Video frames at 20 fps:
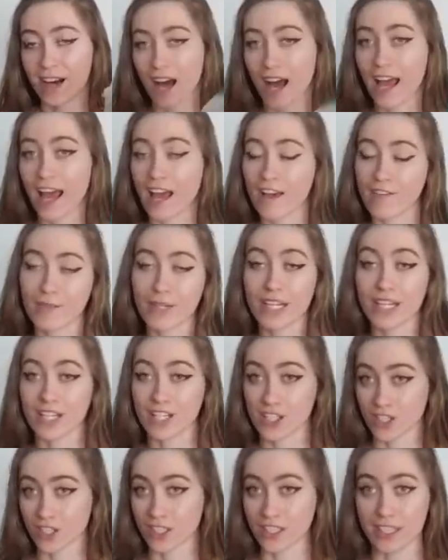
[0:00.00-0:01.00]
I have been
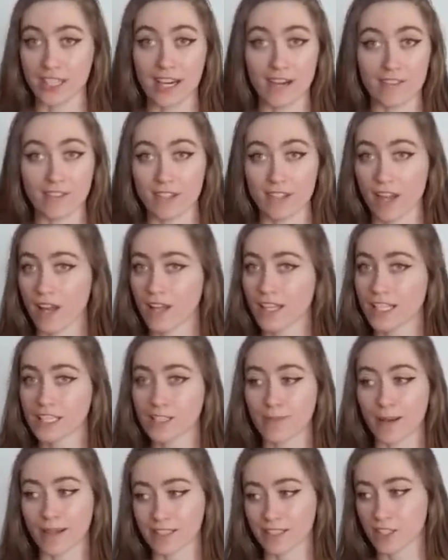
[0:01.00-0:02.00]
eating chili ever, not like
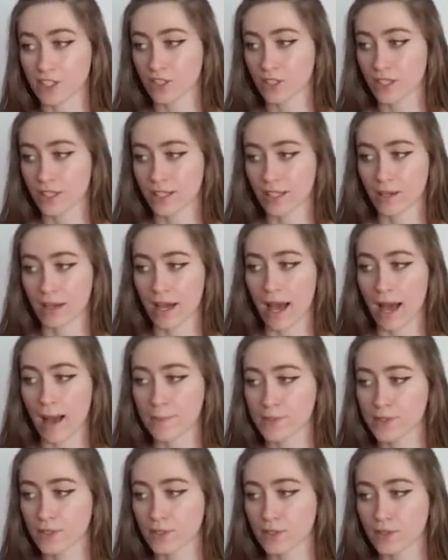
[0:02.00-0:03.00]
spicy chili, like
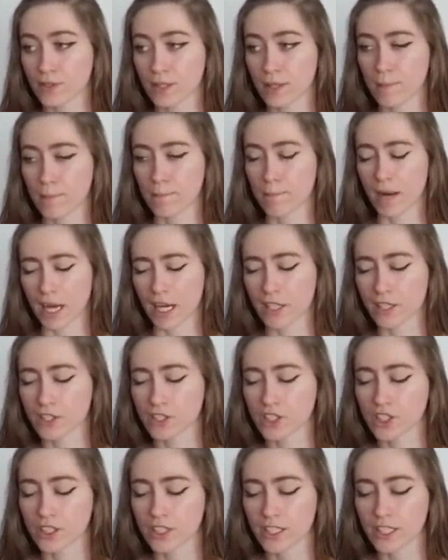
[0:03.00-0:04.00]
absolutely
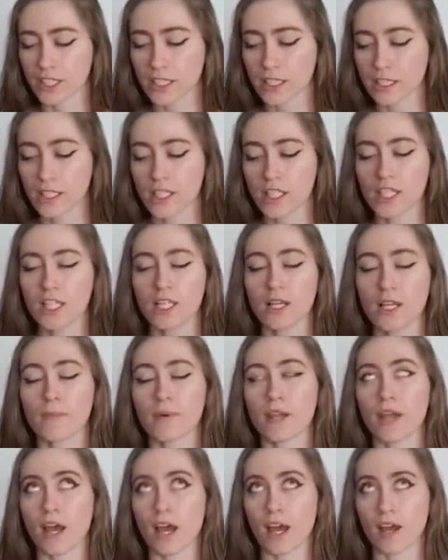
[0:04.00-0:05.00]
mild chili,
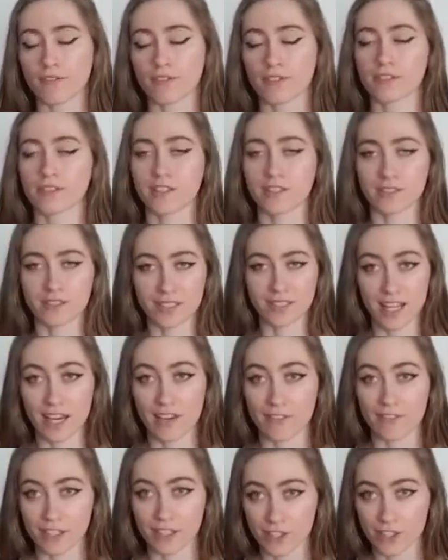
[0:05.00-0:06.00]
but every single day
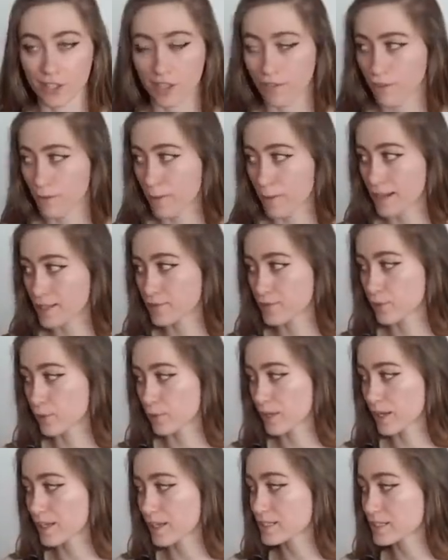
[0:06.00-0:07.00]
I've eaten chili for the past four
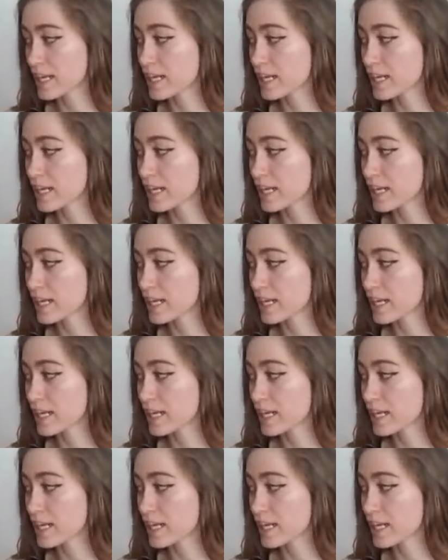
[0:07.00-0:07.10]
days.